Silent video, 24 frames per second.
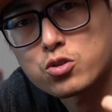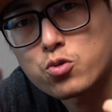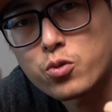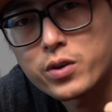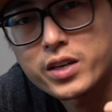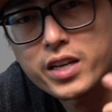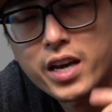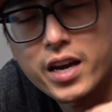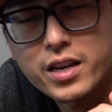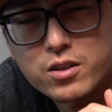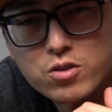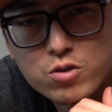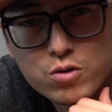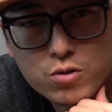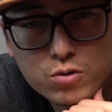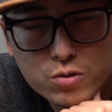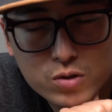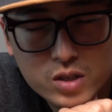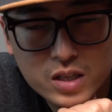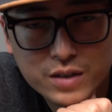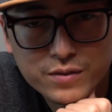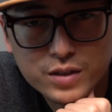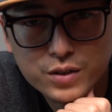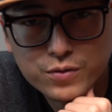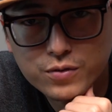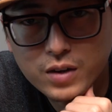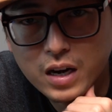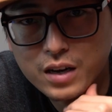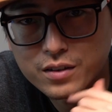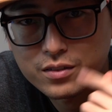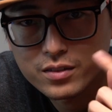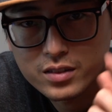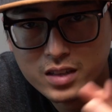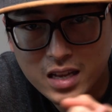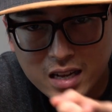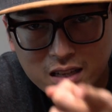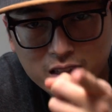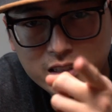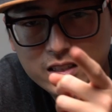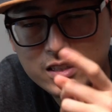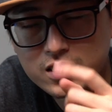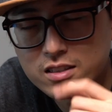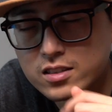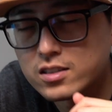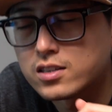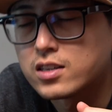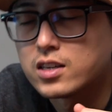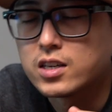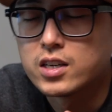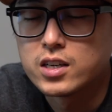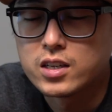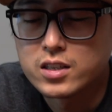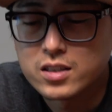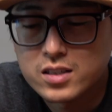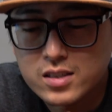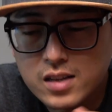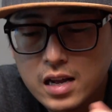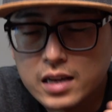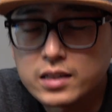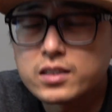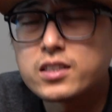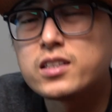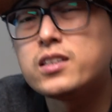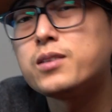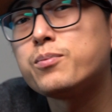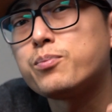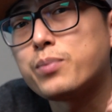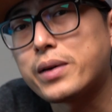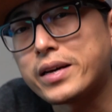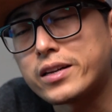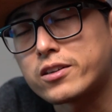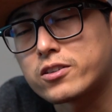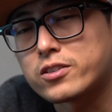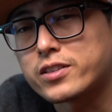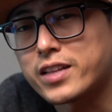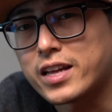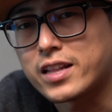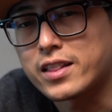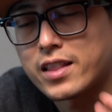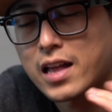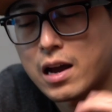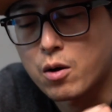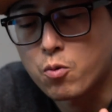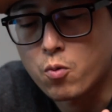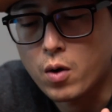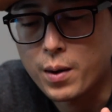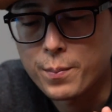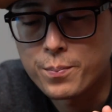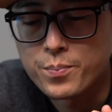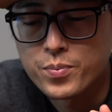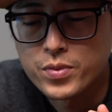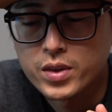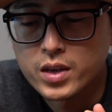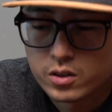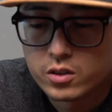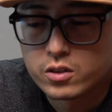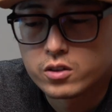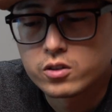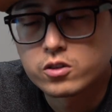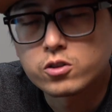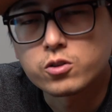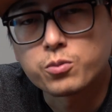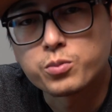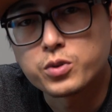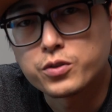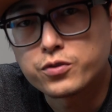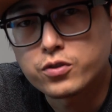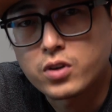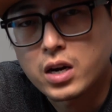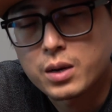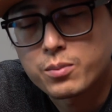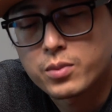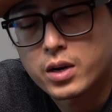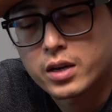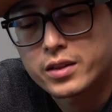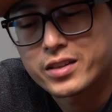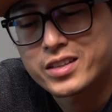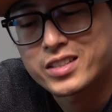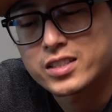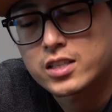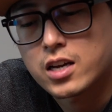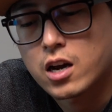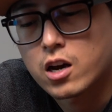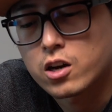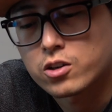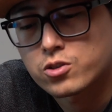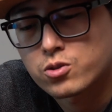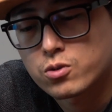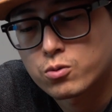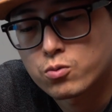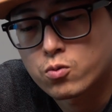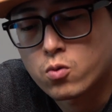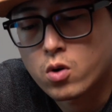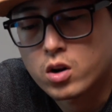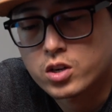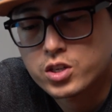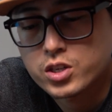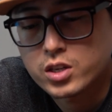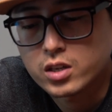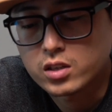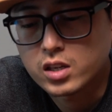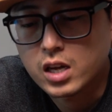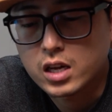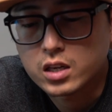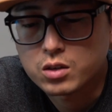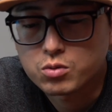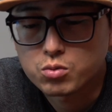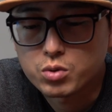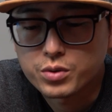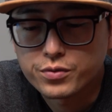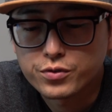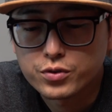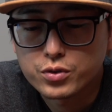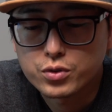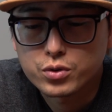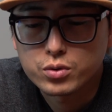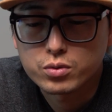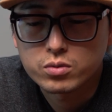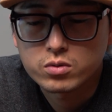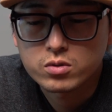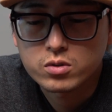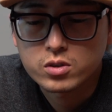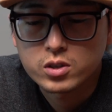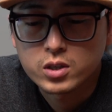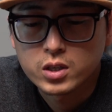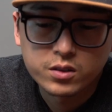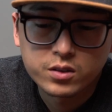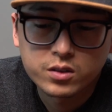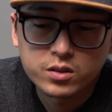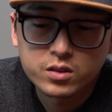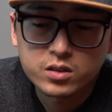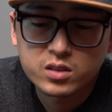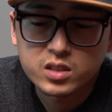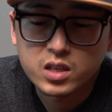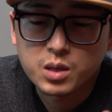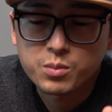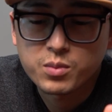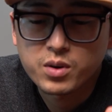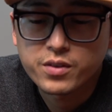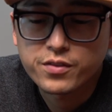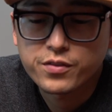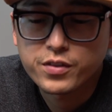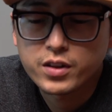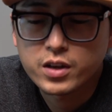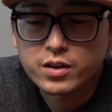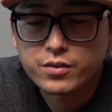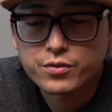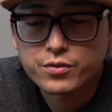28 to 75, that lens, slightly better than that one. So before I bought this, I also watched a lot of reviews. Some of the